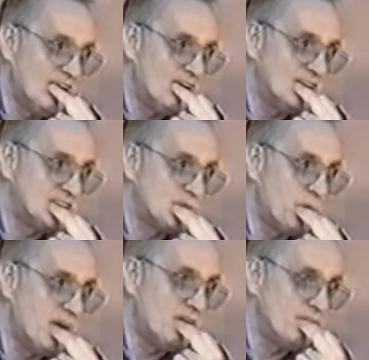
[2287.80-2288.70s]
that's
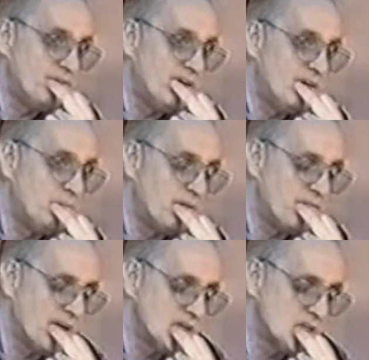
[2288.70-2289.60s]
12,
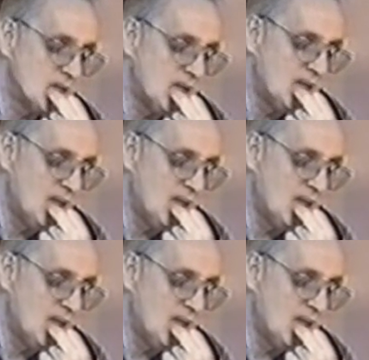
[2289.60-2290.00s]
perfection.